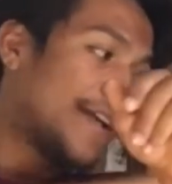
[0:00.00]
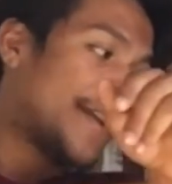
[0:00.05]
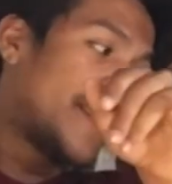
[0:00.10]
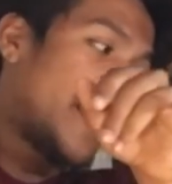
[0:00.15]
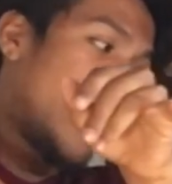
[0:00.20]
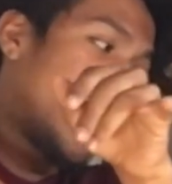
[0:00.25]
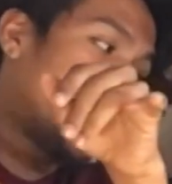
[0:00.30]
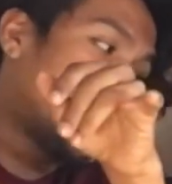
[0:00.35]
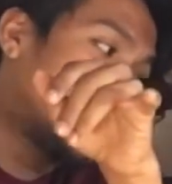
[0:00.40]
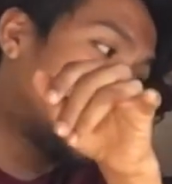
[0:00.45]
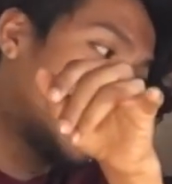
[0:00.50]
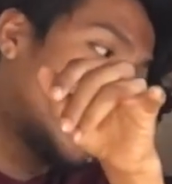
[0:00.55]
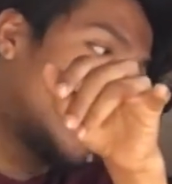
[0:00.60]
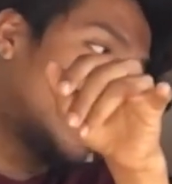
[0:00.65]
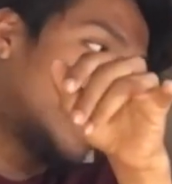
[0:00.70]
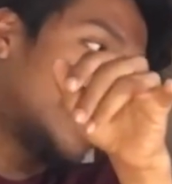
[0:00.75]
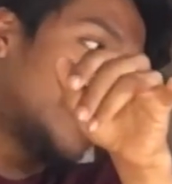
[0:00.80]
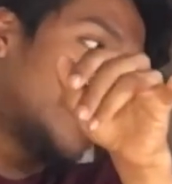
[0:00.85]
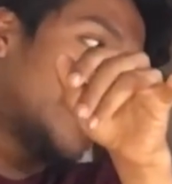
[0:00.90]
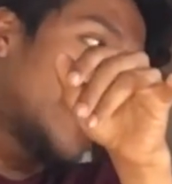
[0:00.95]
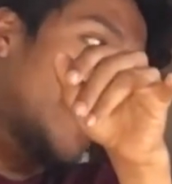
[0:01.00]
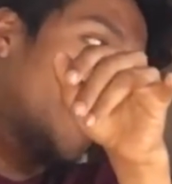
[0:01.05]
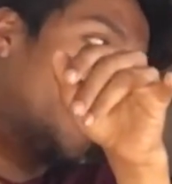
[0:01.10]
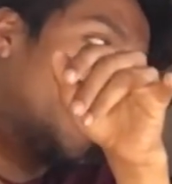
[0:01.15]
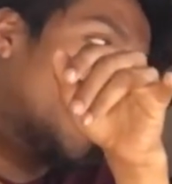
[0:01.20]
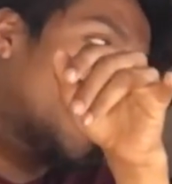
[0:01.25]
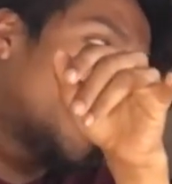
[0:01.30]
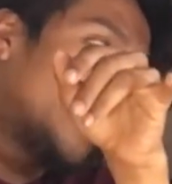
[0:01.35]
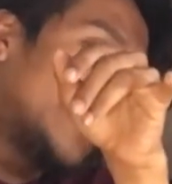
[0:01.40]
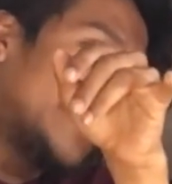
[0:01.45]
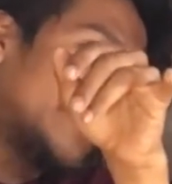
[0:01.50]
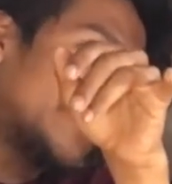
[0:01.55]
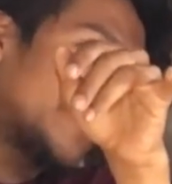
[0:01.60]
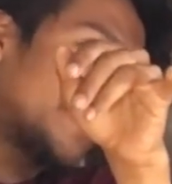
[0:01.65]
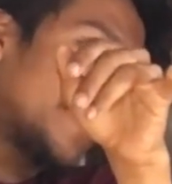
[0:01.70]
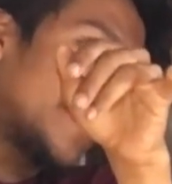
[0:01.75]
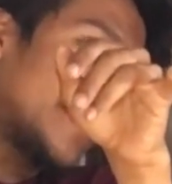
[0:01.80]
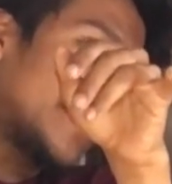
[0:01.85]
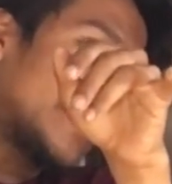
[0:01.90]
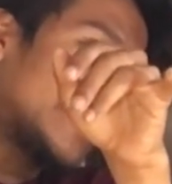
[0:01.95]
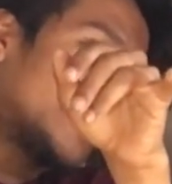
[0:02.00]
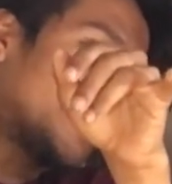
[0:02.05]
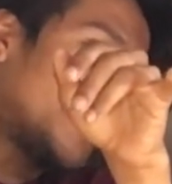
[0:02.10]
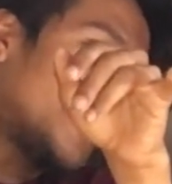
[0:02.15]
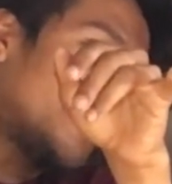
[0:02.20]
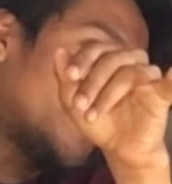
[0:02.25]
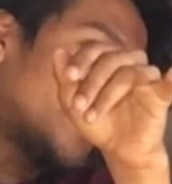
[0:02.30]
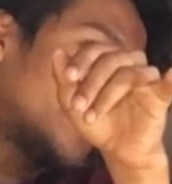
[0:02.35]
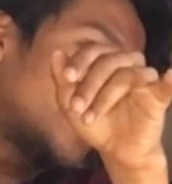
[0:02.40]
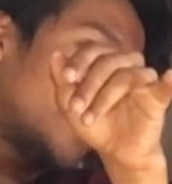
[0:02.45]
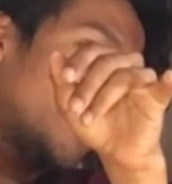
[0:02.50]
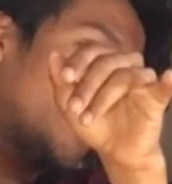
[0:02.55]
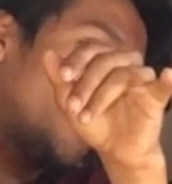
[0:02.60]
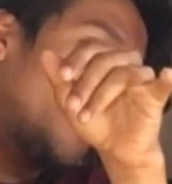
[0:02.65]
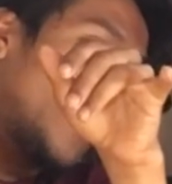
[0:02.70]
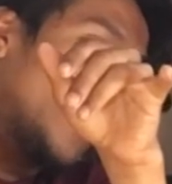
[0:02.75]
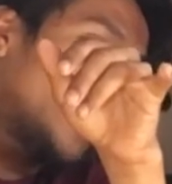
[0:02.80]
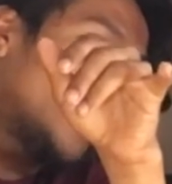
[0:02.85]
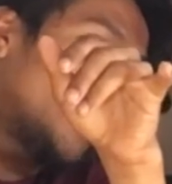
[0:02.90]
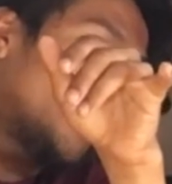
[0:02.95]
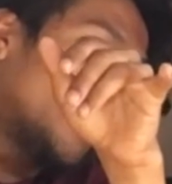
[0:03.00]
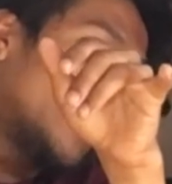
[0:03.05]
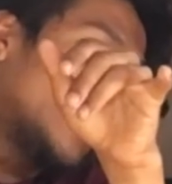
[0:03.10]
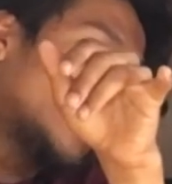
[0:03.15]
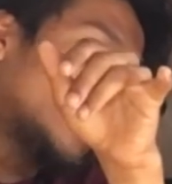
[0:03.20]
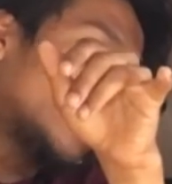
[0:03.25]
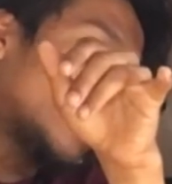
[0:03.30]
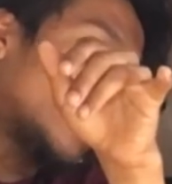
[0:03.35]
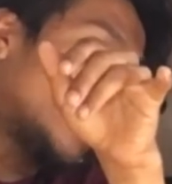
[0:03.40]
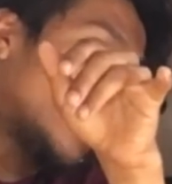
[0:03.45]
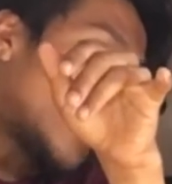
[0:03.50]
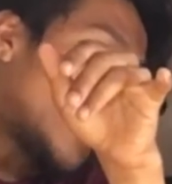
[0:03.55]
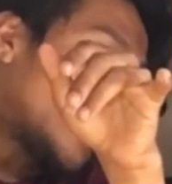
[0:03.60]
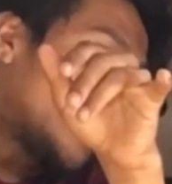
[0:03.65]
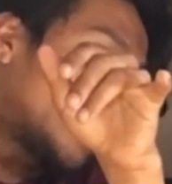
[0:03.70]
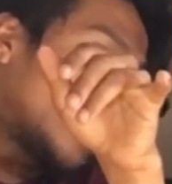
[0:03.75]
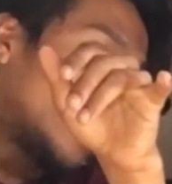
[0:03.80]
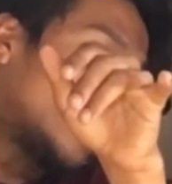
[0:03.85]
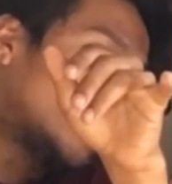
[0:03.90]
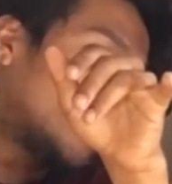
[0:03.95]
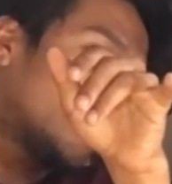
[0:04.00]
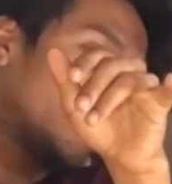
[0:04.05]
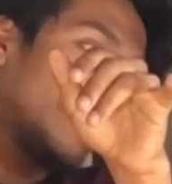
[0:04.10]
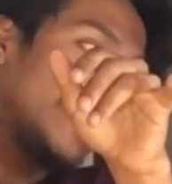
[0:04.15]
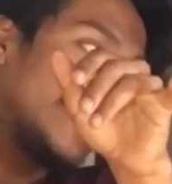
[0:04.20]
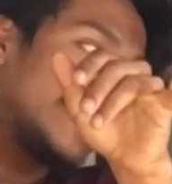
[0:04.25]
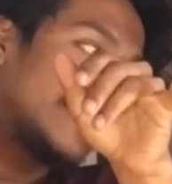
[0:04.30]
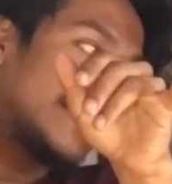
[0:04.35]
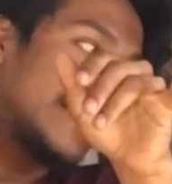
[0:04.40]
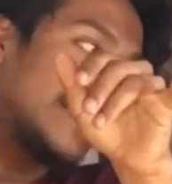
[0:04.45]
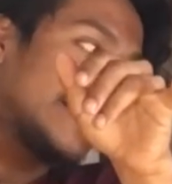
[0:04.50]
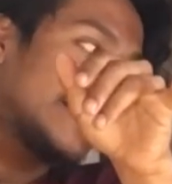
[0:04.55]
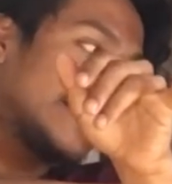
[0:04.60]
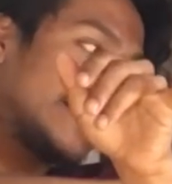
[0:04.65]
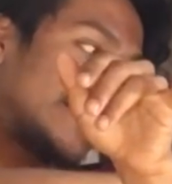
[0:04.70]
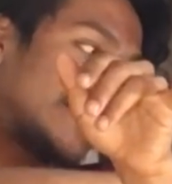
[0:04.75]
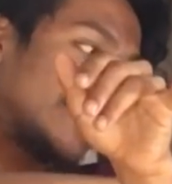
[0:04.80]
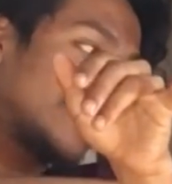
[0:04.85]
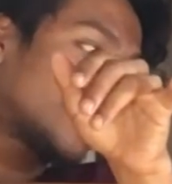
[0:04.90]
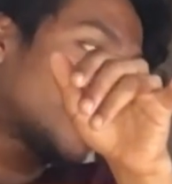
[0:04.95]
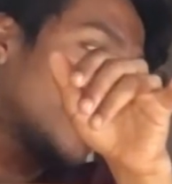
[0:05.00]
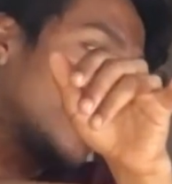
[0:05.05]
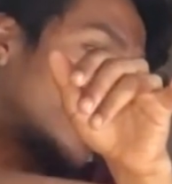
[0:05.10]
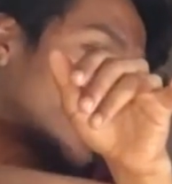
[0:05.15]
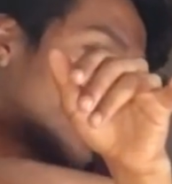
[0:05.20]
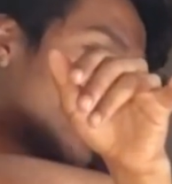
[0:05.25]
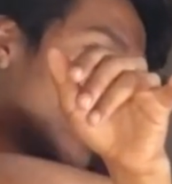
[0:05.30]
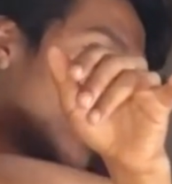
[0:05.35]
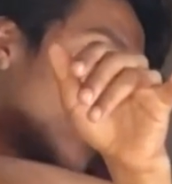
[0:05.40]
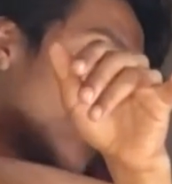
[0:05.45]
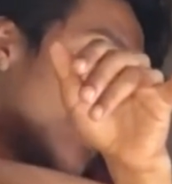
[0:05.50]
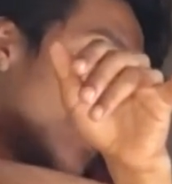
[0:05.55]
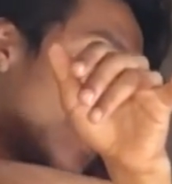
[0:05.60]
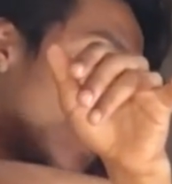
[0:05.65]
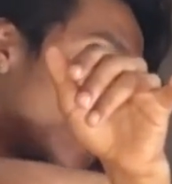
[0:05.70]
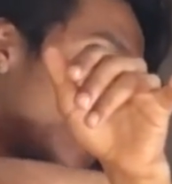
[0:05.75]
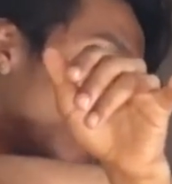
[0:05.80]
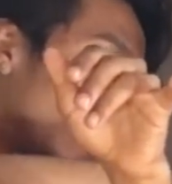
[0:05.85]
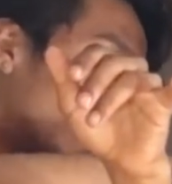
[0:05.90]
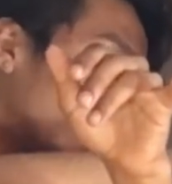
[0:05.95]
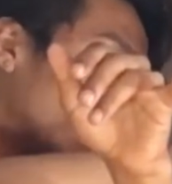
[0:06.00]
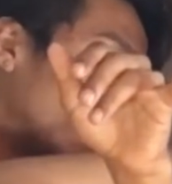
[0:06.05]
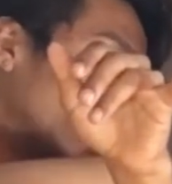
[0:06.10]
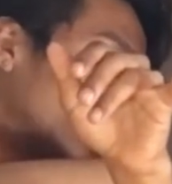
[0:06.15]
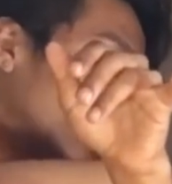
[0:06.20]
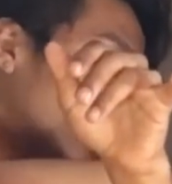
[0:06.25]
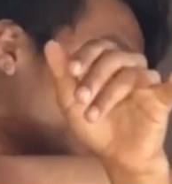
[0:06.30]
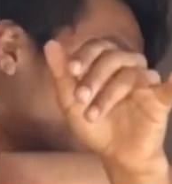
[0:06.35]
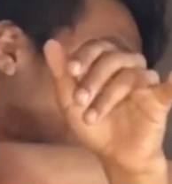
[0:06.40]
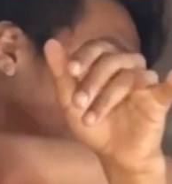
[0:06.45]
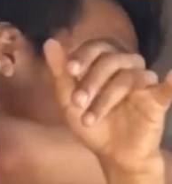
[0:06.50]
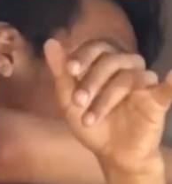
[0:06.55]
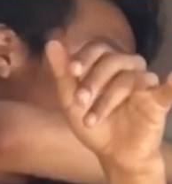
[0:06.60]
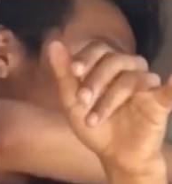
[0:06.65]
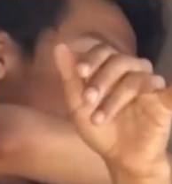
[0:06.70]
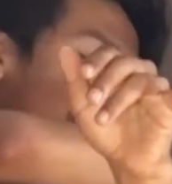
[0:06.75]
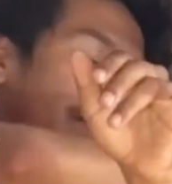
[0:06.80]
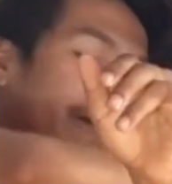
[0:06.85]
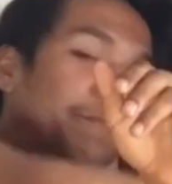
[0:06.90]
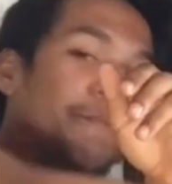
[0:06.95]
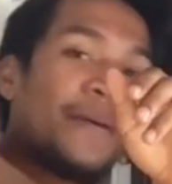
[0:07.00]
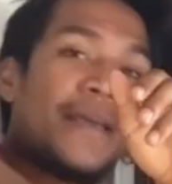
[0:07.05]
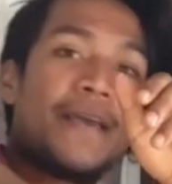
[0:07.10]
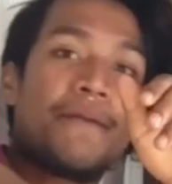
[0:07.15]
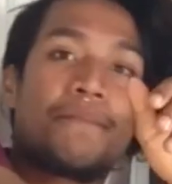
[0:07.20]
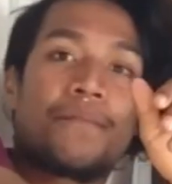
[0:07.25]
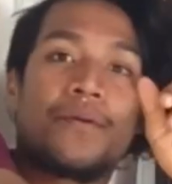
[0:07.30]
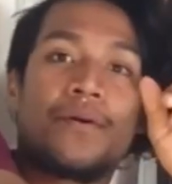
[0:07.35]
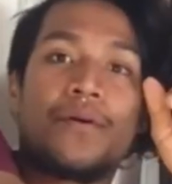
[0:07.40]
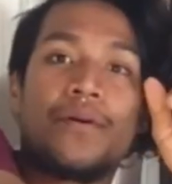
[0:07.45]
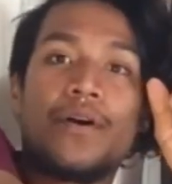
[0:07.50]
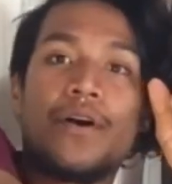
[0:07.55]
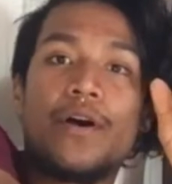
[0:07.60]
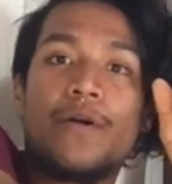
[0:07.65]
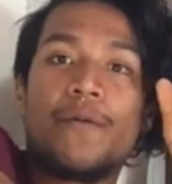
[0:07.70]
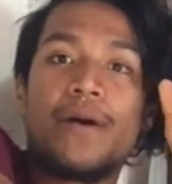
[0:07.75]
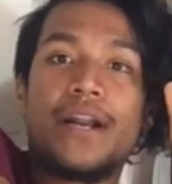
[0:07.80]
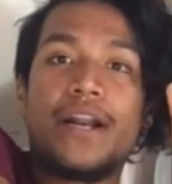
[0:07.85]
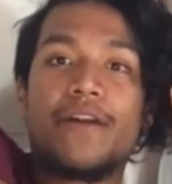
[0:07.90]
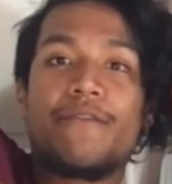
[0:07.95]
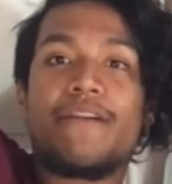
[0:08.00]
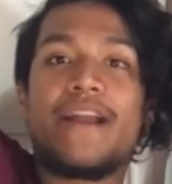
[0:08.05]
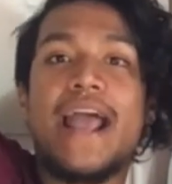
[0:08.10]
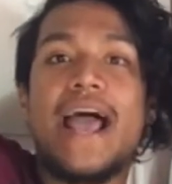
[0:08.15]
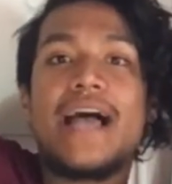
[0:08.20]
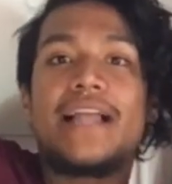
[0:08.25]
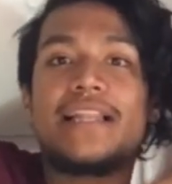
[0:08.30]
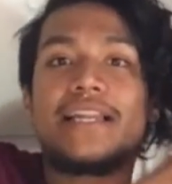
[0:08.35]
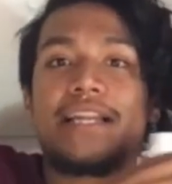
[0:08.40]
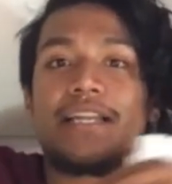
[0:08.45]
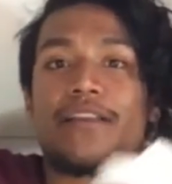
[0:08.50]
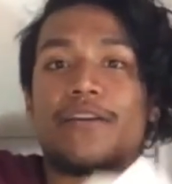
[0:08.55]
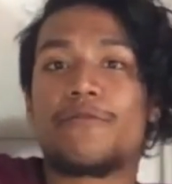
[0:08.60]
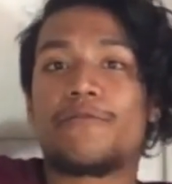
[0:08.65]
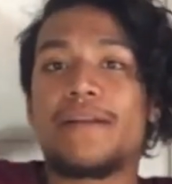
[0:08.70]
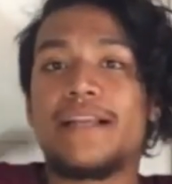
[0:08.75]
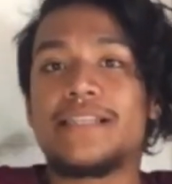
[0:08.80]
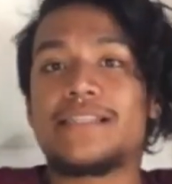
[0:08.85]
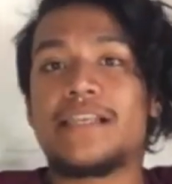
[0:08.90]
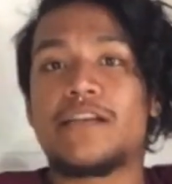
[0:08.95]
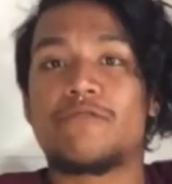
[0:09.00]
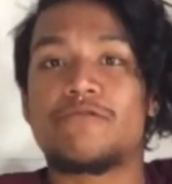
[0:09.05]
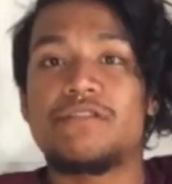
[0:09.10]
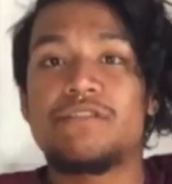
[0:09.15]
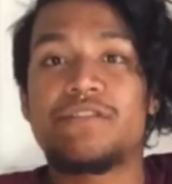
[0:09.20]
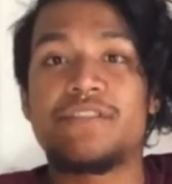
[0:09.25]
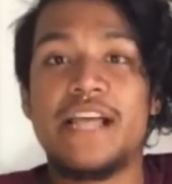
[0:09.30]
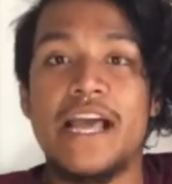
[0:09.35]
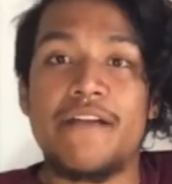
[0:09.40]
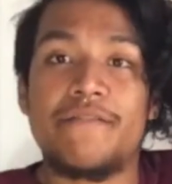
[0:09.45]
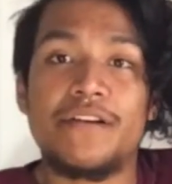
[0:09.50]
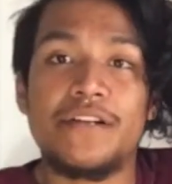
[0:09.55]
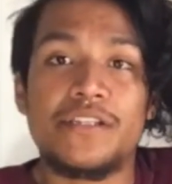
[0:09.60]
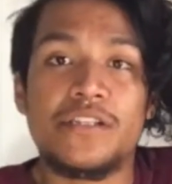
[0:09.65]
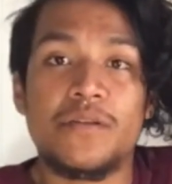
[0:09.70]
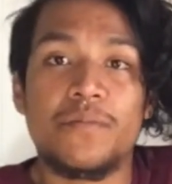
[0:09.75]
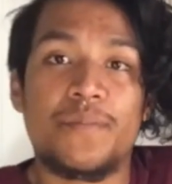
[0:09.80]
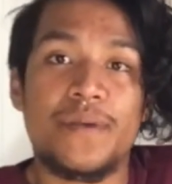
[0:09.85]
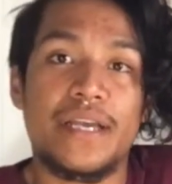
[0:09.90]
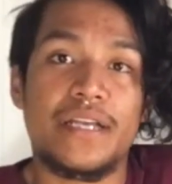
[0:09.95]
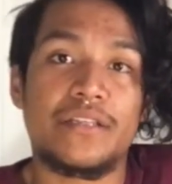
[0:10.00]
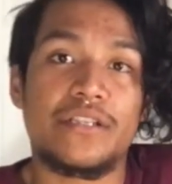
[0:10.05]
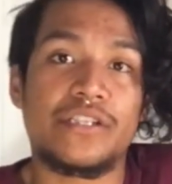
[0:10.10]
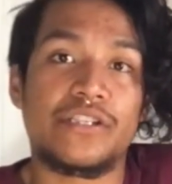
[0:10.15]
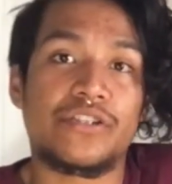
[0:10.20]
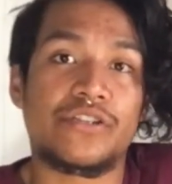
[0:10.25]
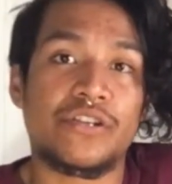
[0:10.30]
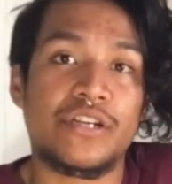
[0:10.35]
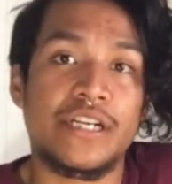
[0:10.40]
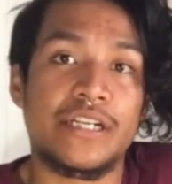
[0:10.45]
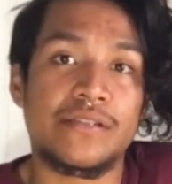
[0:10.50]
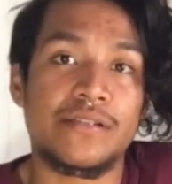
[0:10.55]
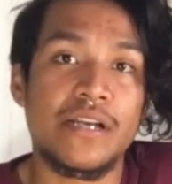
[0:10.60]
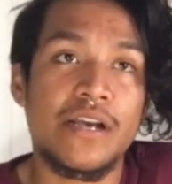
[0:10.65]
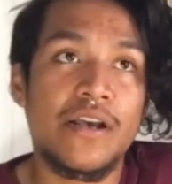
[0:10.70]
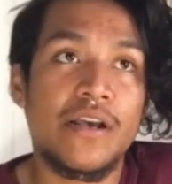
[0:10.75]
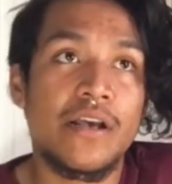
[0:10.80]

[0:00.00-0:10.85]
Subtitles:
Now I'm telling you that for reals, because people don't find a reason and they think the reason is in the streets, and then they end up killing other people, when in reality the reason was never to be in the streets.